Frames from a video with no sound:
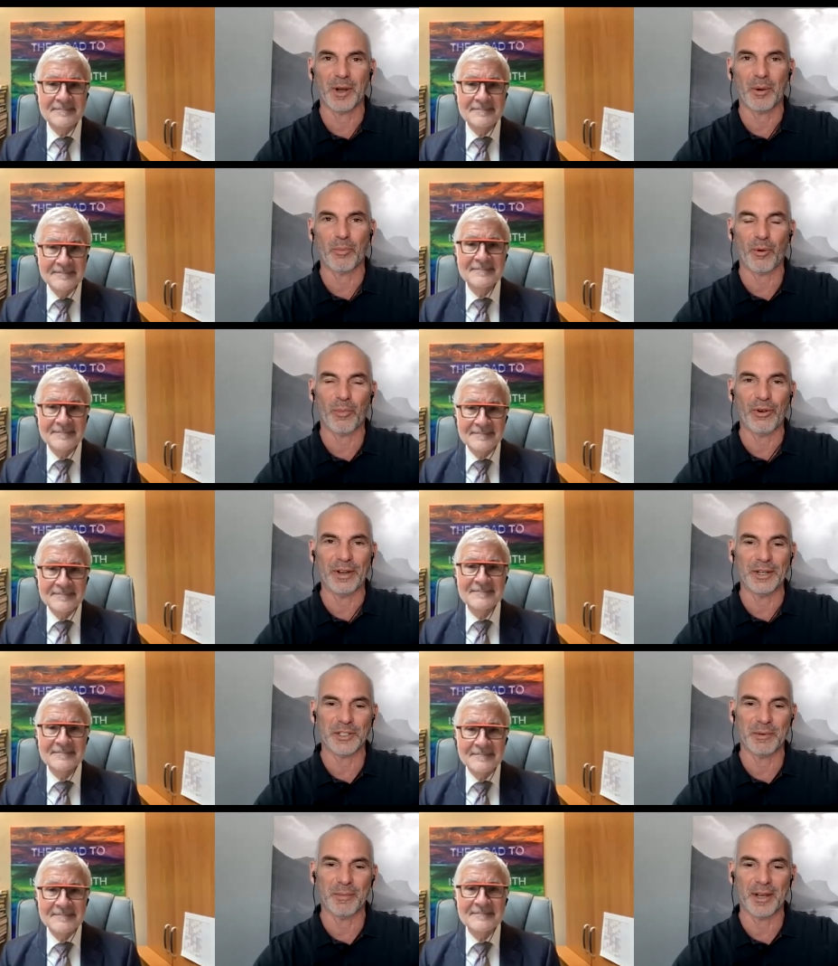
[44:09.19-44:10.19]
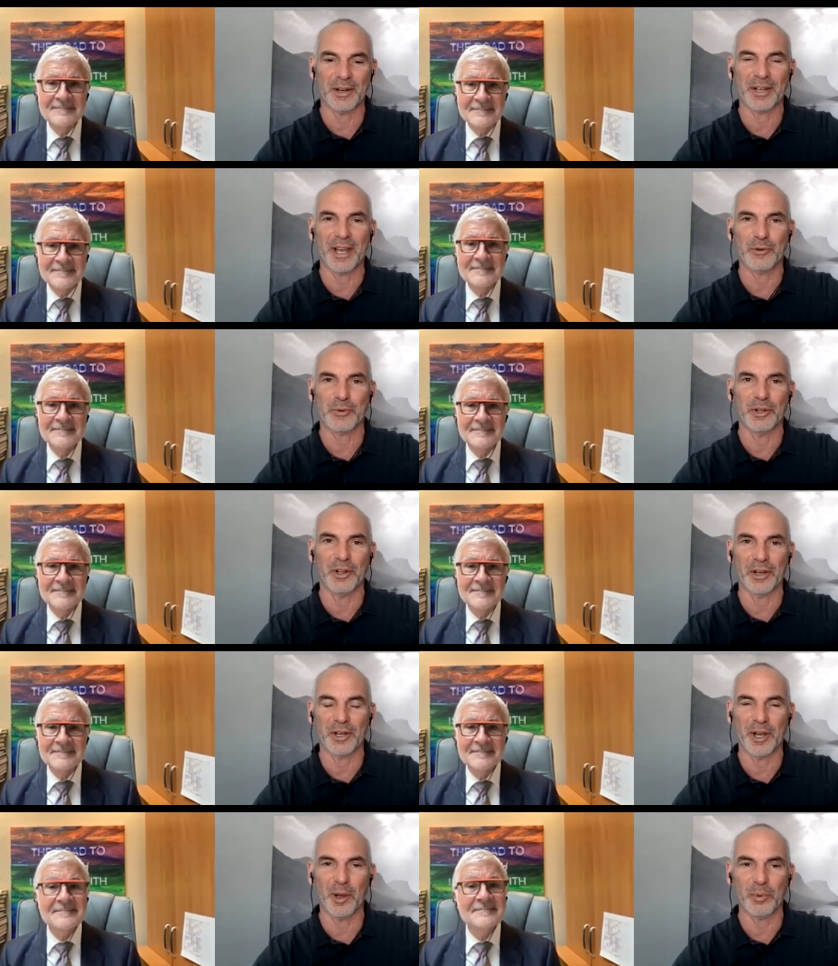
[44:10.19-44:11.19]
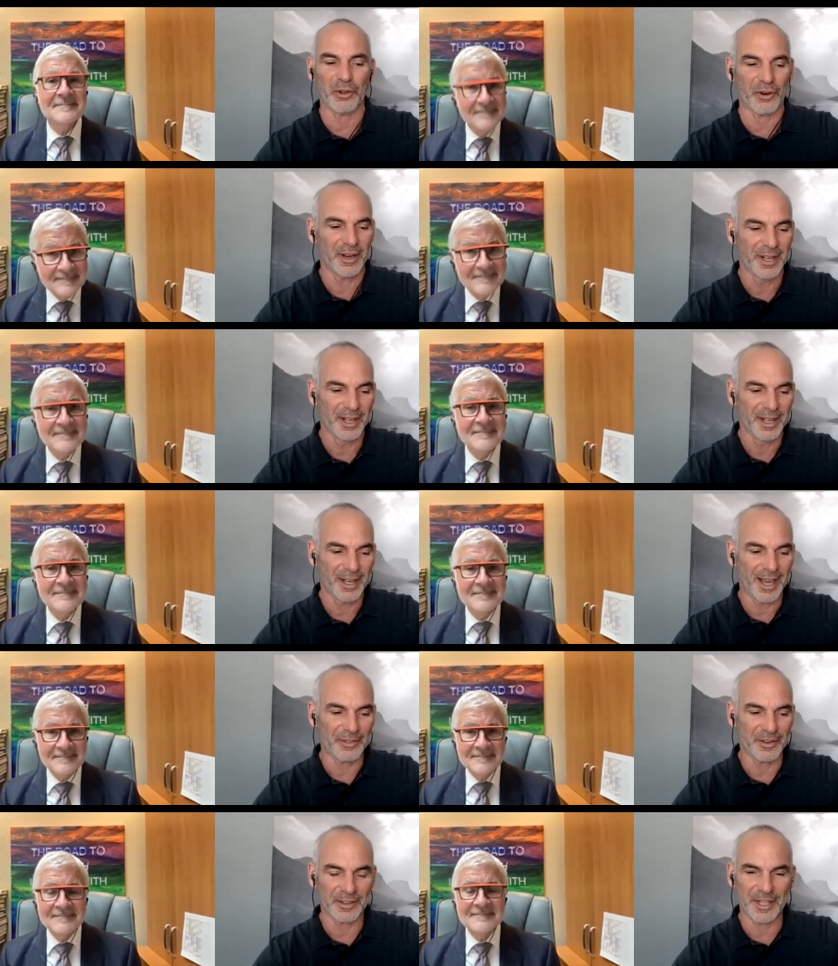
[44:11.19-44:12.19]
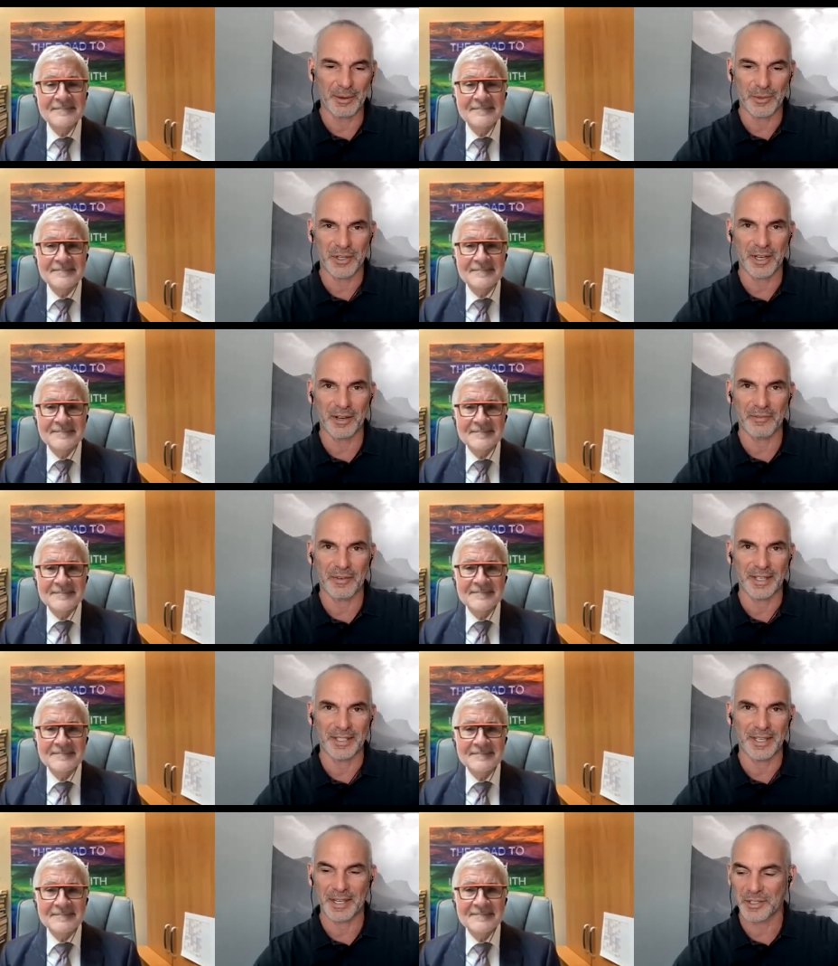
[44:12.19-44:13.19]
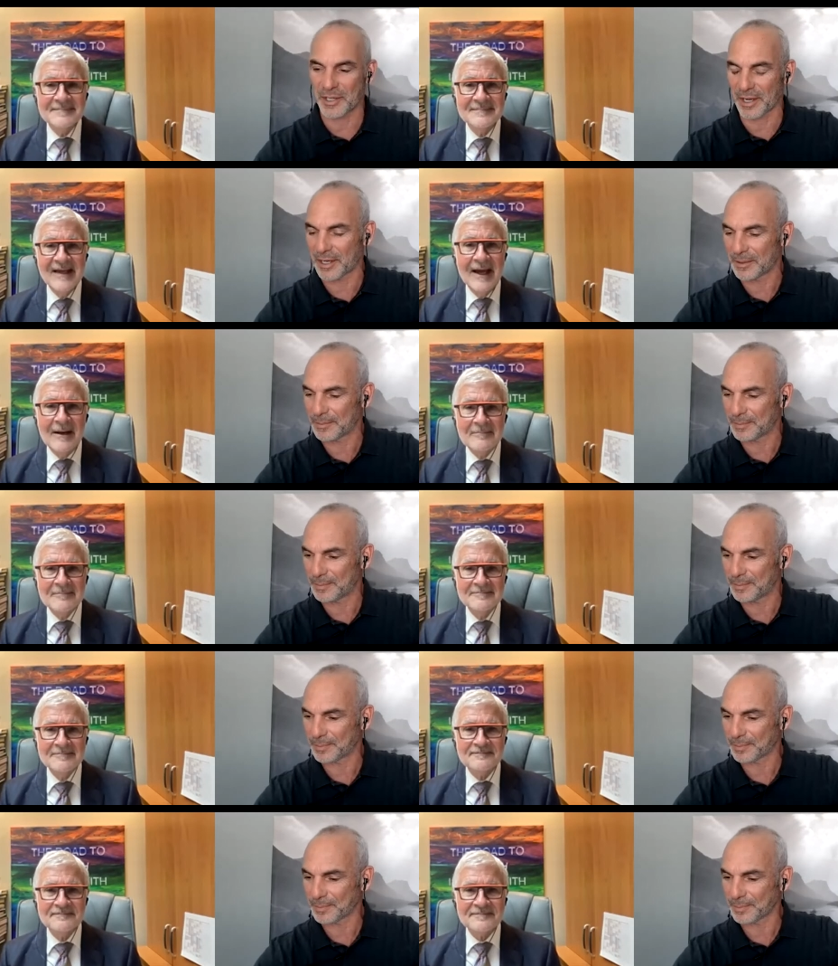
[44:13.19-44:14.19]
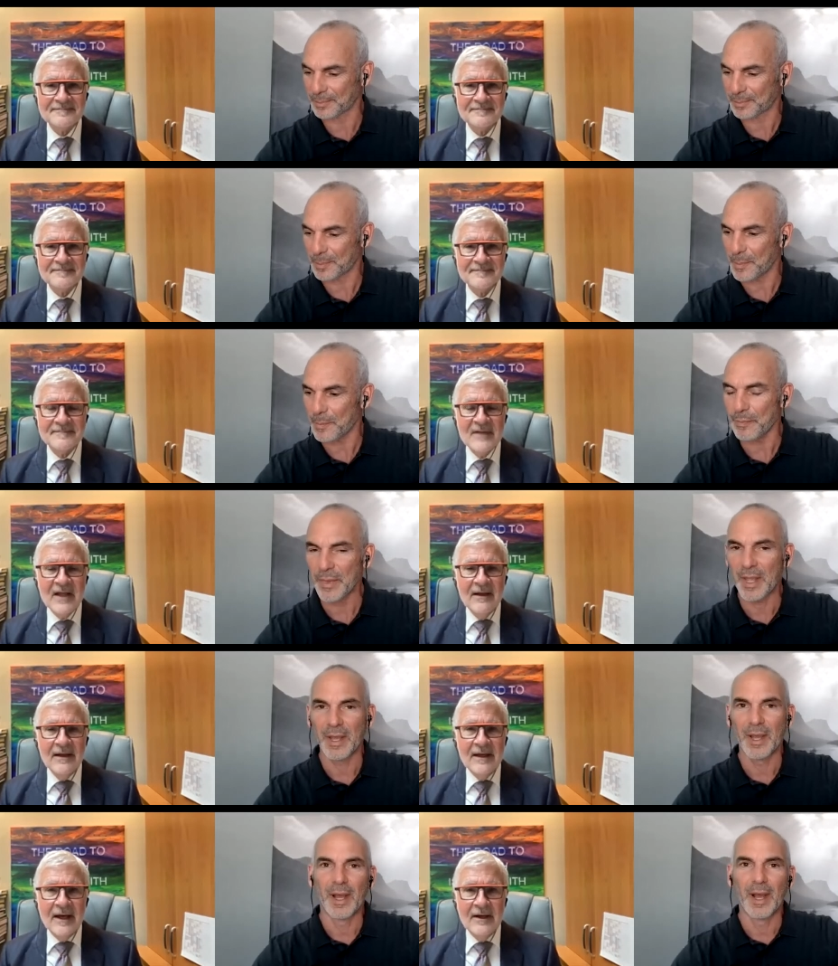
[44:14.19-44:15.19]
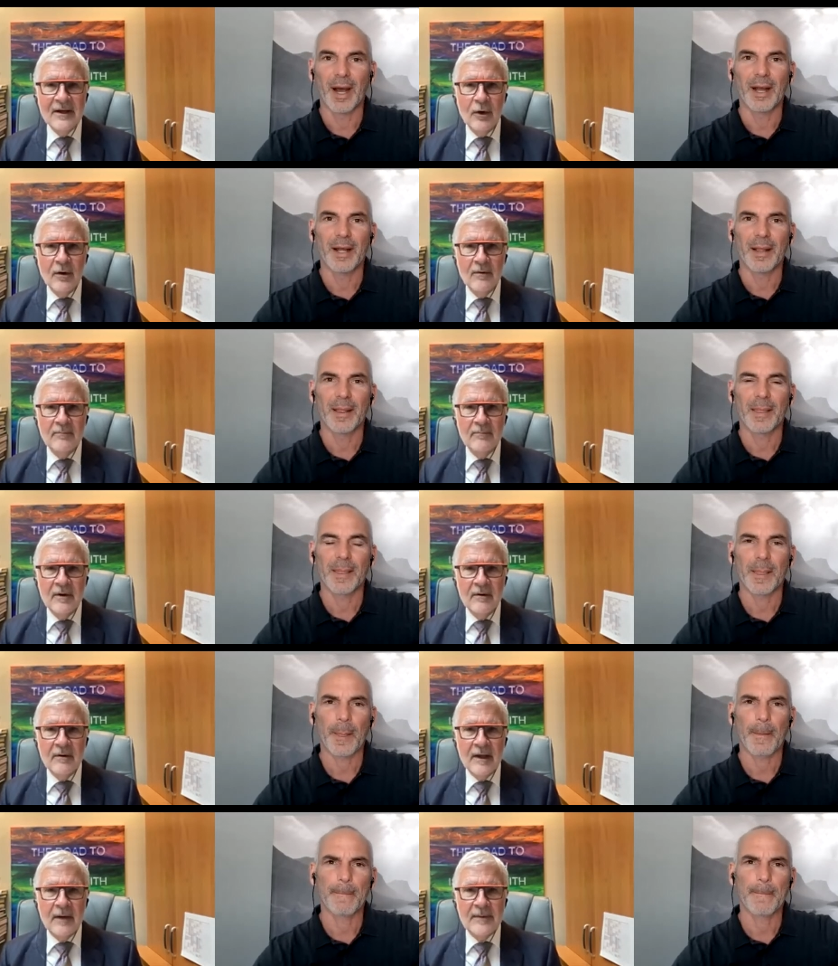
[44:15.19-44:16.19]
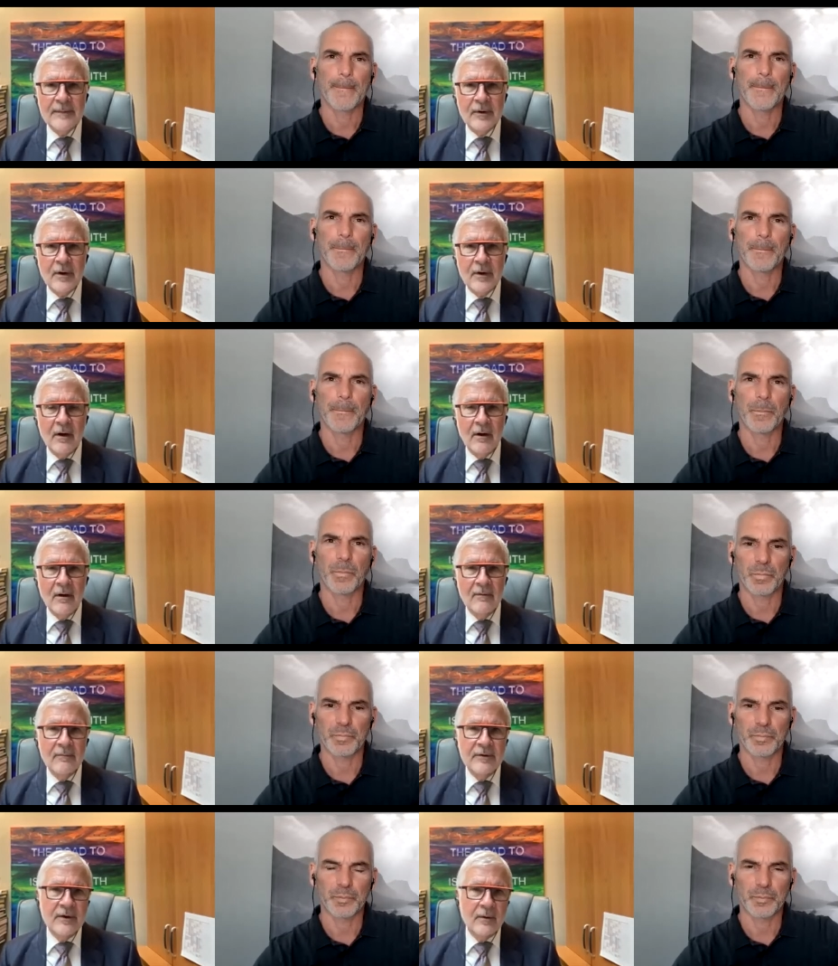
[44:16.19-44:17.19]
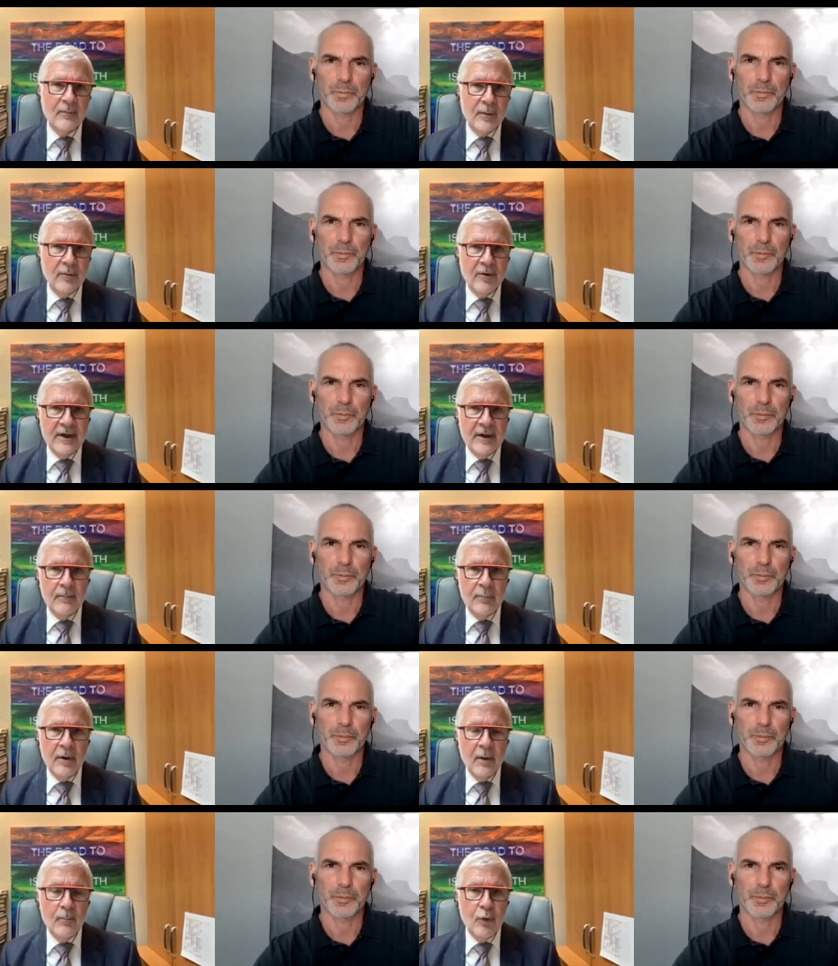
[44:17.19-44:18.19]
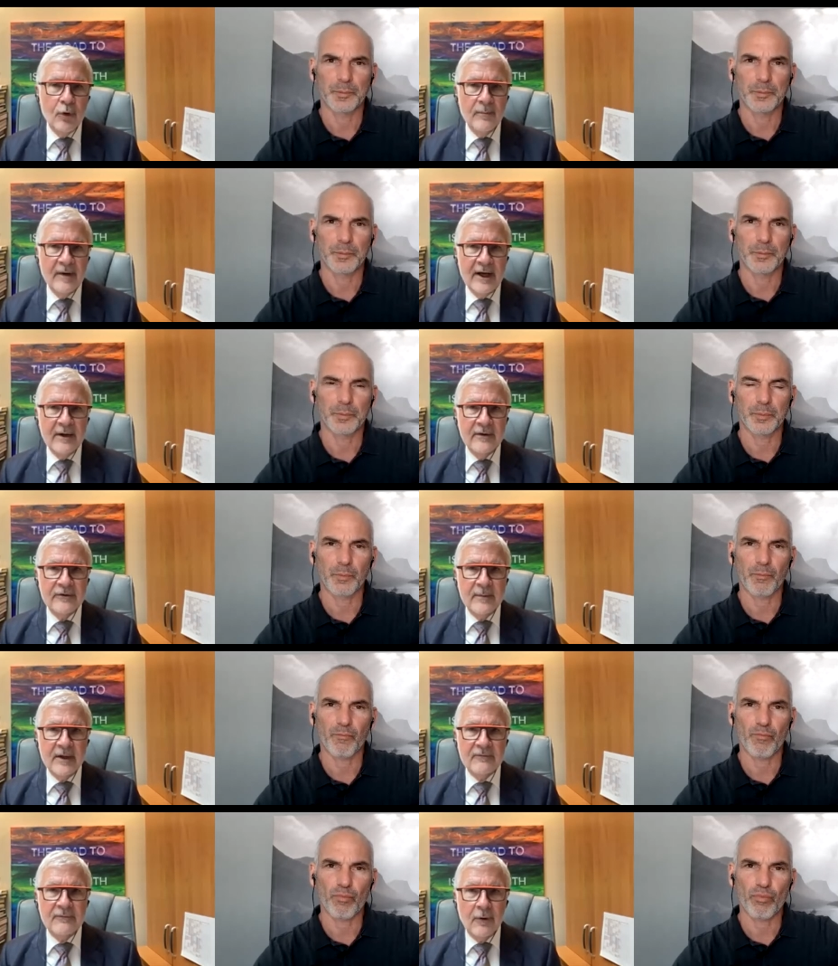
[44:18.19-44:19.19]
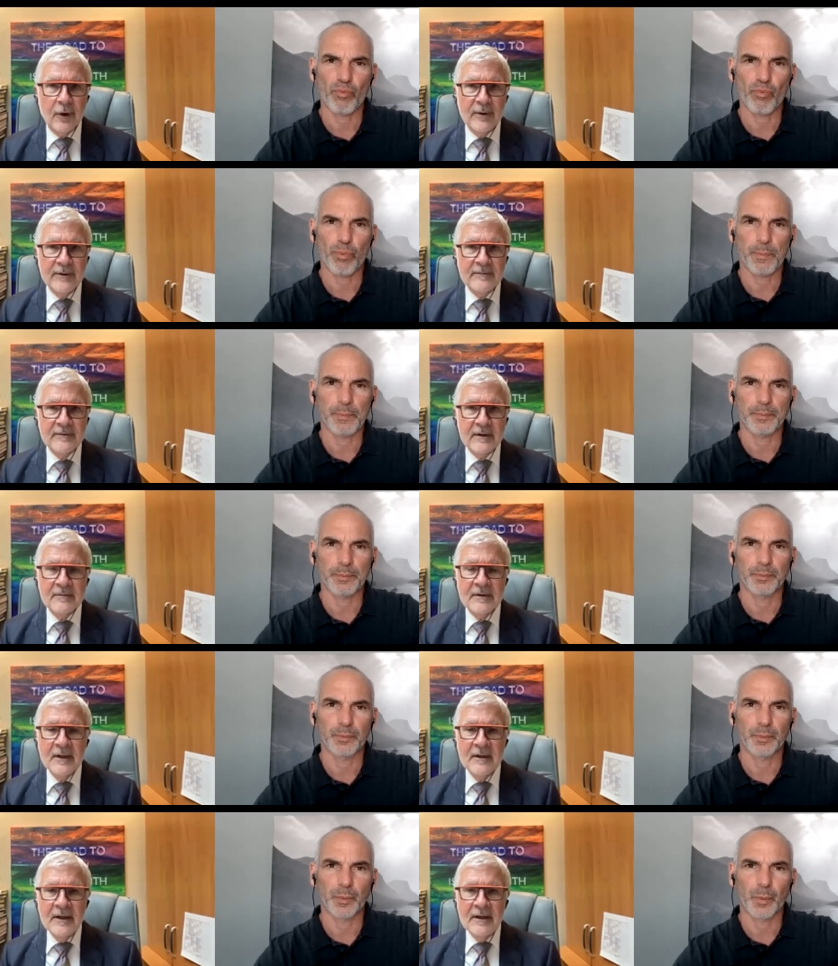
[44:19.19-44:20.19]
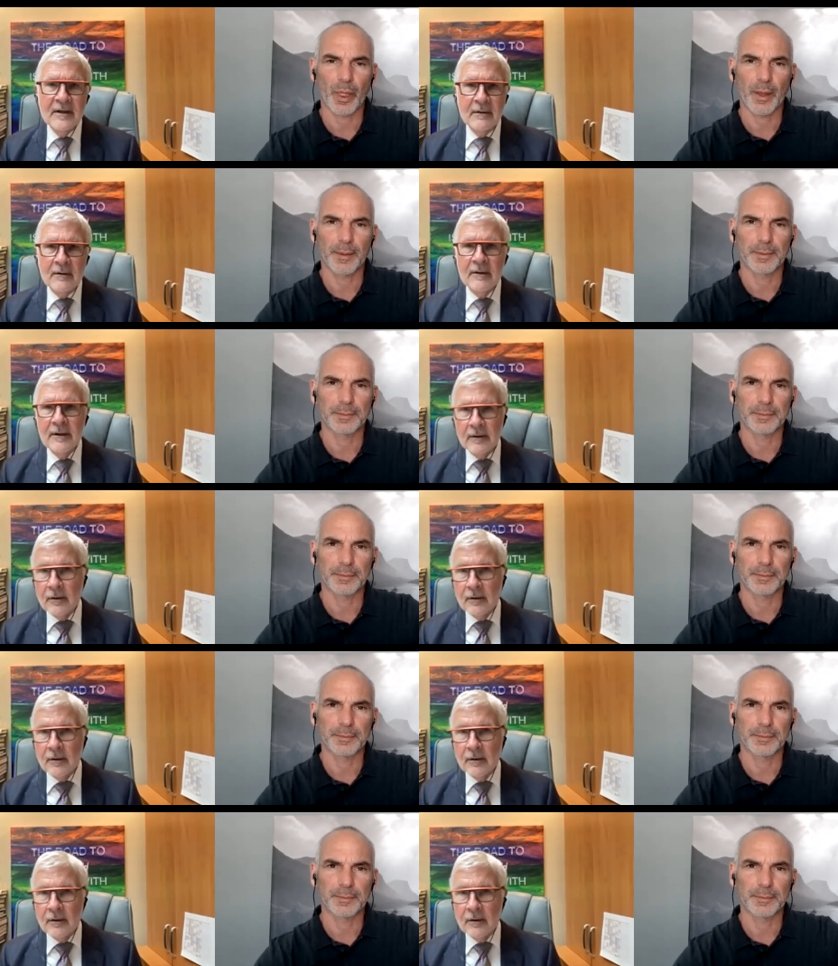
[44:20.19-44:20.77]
Speaker 1: about berberine as a mitochondrial uncoupler. I thought that was uh, fantastic. Yeah,
Speaker 2: yeah. You know, a lot of people call you know berberine a, a poor man's metformin, and in a, in a